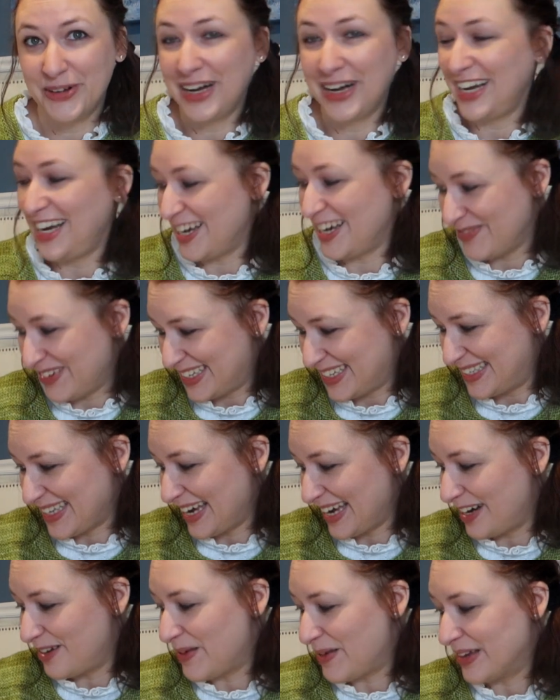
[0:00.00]
I am
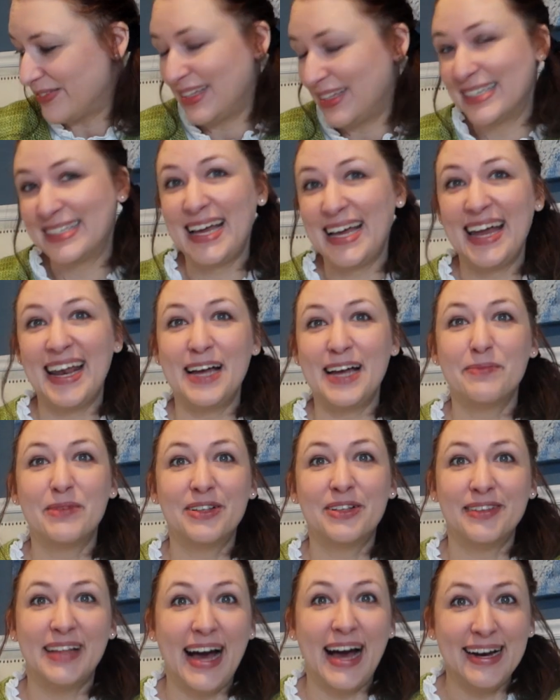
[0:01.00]
excited about this, and I'm
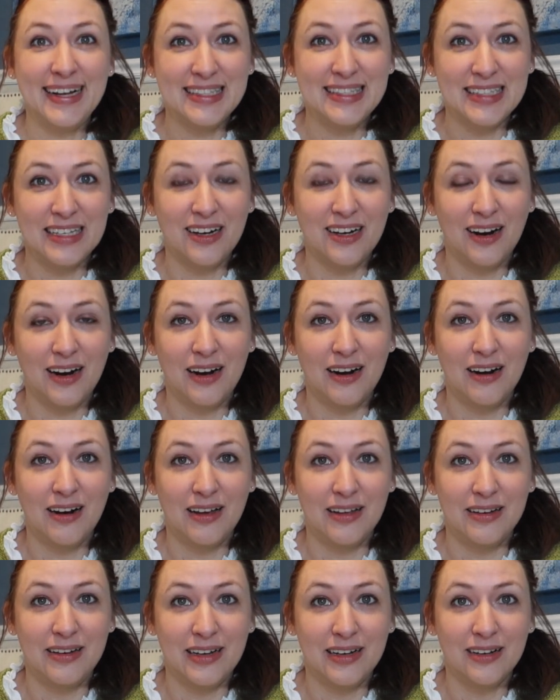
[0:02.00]
glad it's in
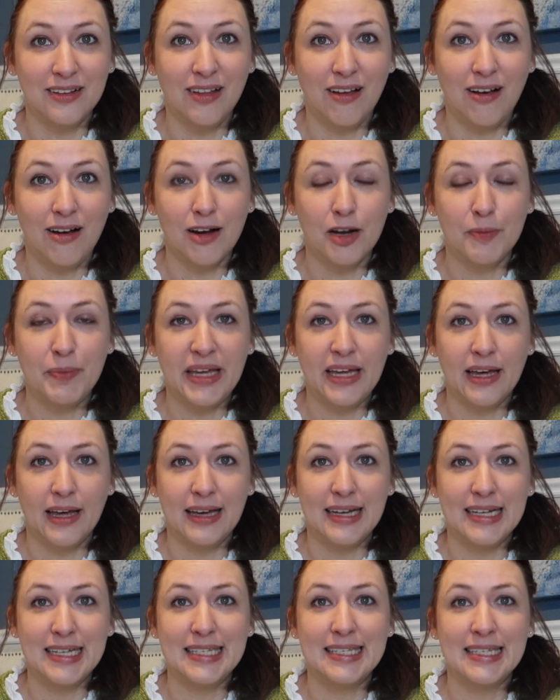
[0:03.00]
our knit along,
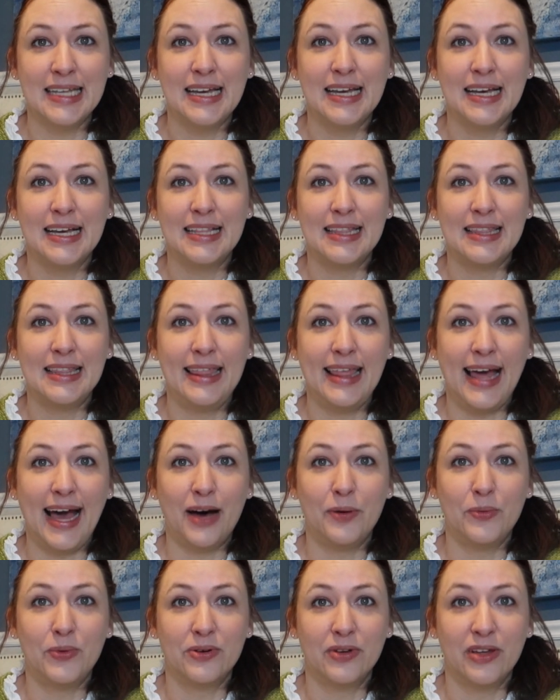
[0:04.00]
because
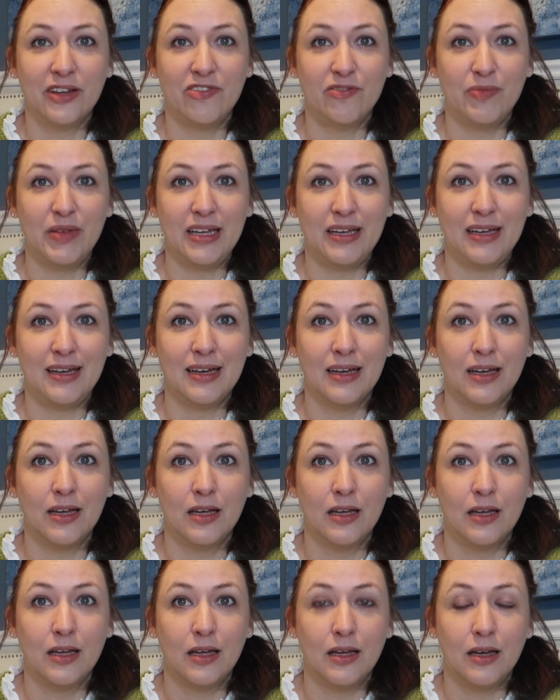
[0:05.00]
that will give me
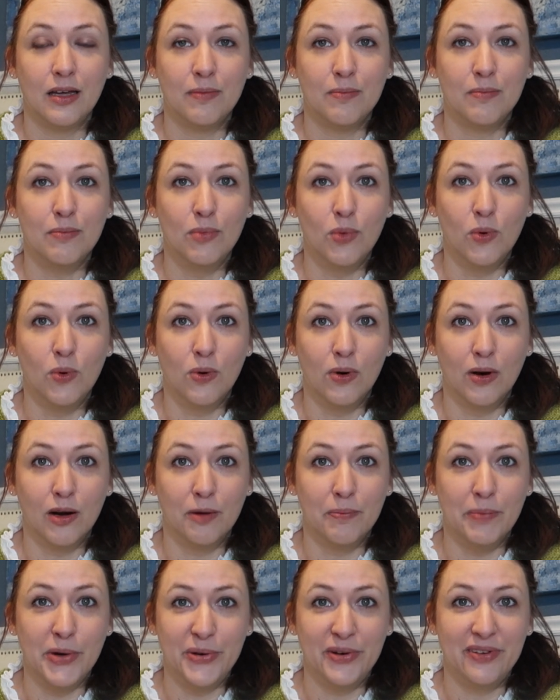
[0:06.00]

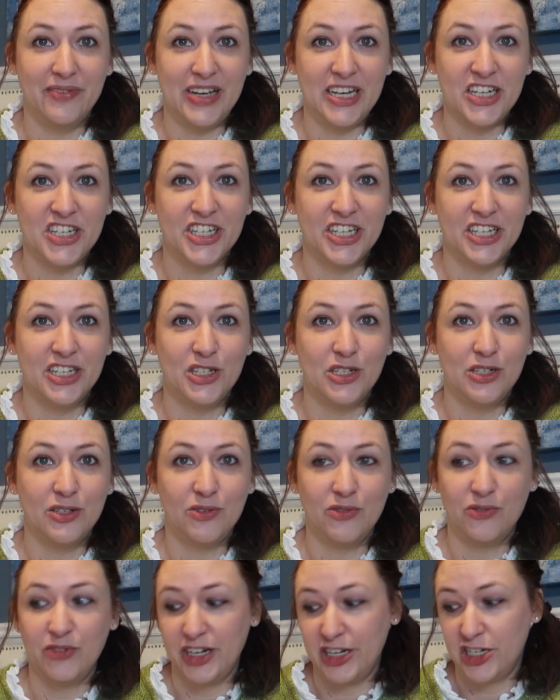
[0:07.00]
more motivation
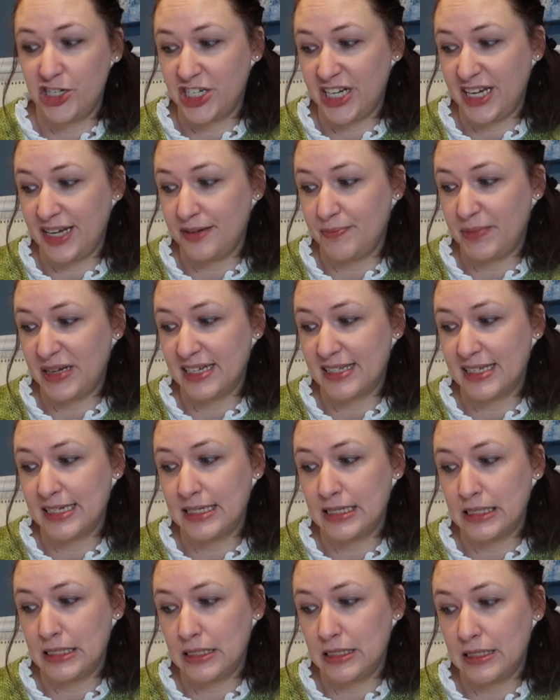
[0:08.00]
to finish it, because
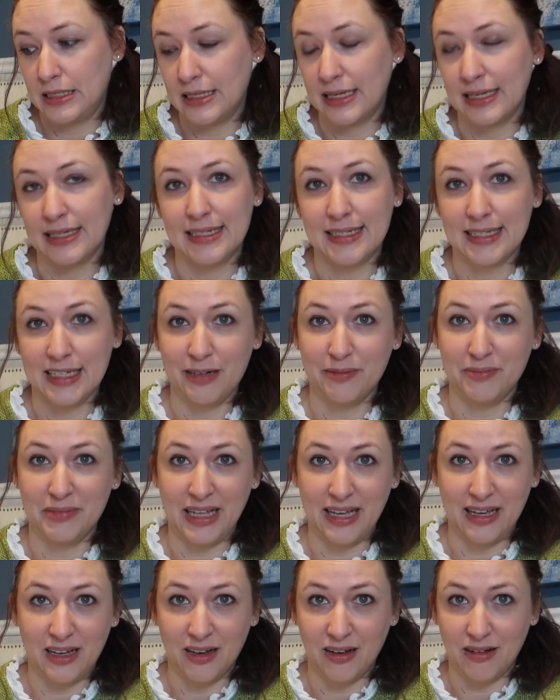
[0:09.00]
it does seem
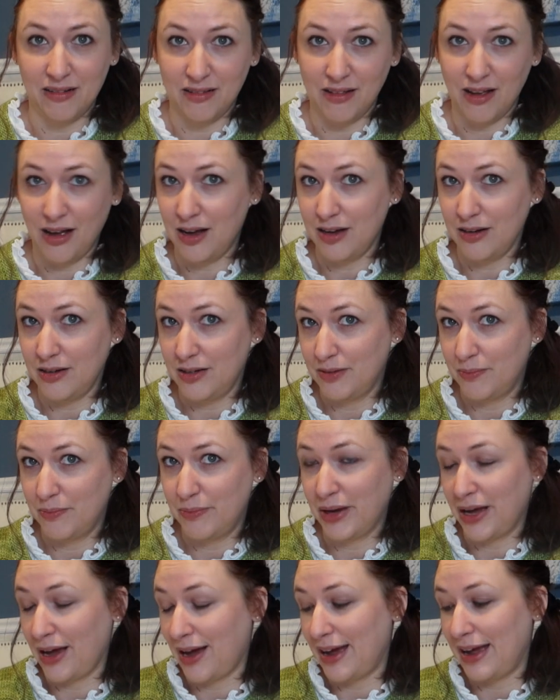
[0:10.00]
like a lot,
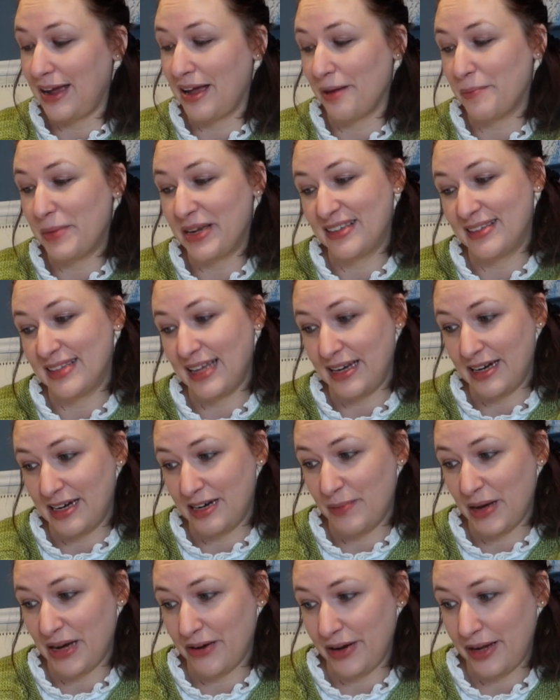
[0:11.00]
but I am excited
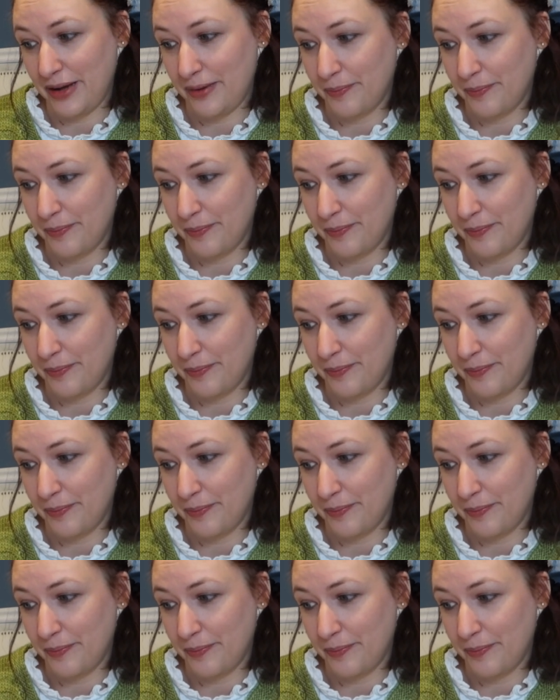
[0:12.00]
about